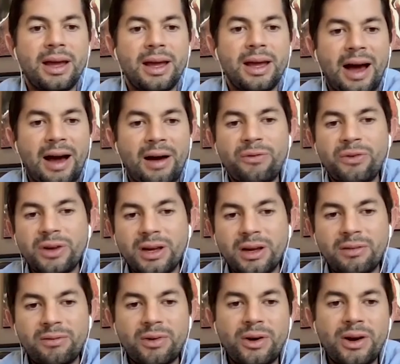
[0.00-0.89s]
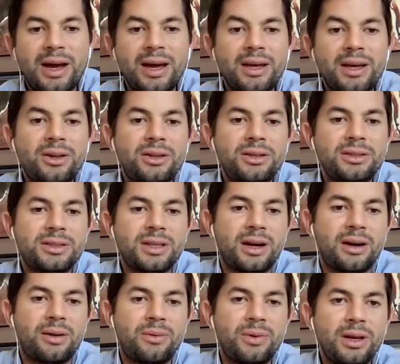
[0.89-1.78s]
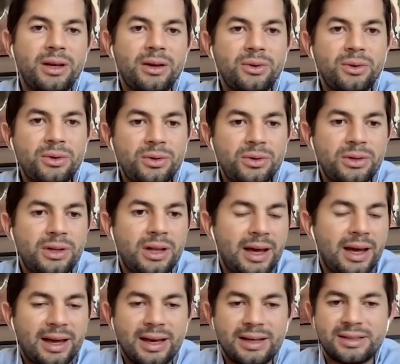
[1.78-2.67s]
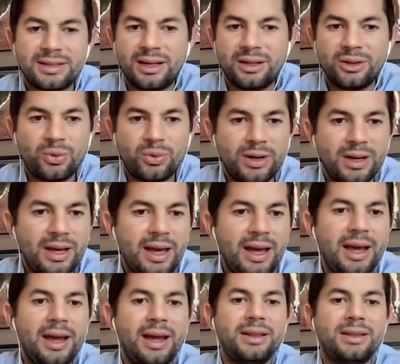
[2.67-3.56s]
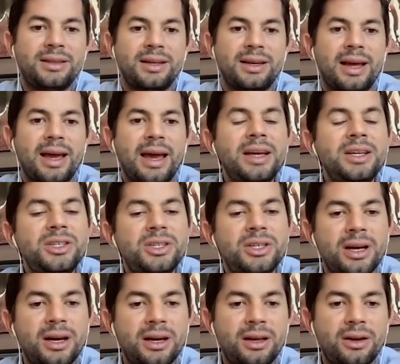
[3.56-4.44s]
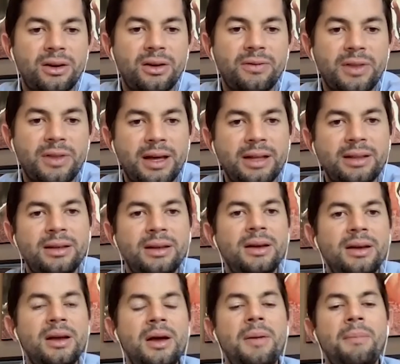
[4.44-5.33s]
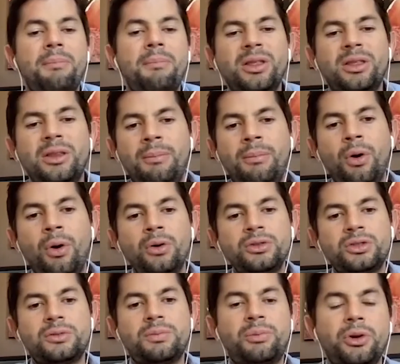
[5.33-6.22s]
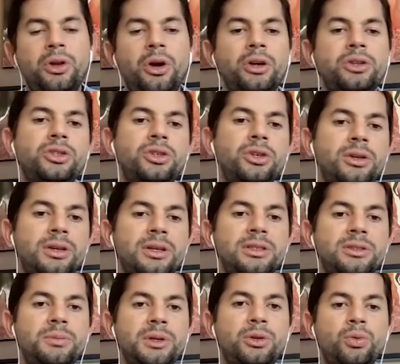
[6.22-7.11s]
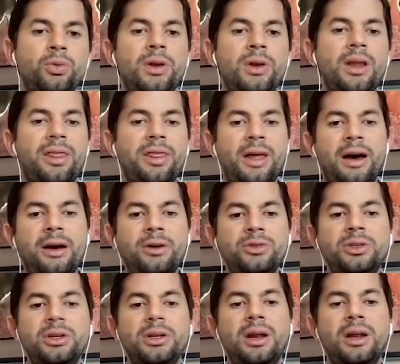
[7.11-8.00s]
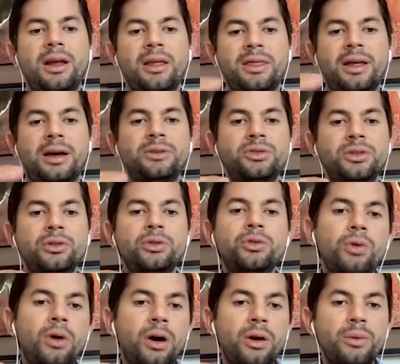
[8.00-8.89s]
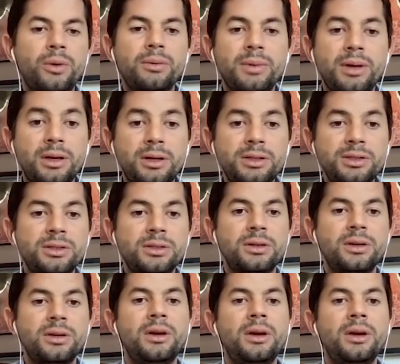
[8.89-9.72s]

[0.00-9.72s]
African varietals that are really good, like SL28 and Geisha and all of that. But the most production is between 1,000 and 1,200 meters.